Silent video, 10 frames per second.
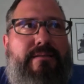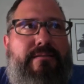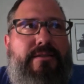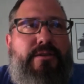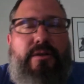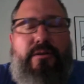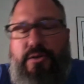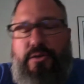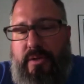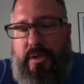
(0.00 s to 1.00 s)

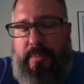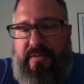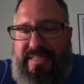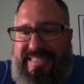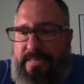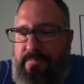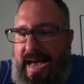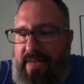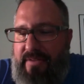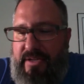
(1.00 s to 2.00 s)
do a little bit of a deep
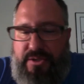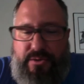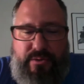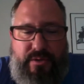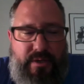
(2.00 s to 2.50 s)
dive into,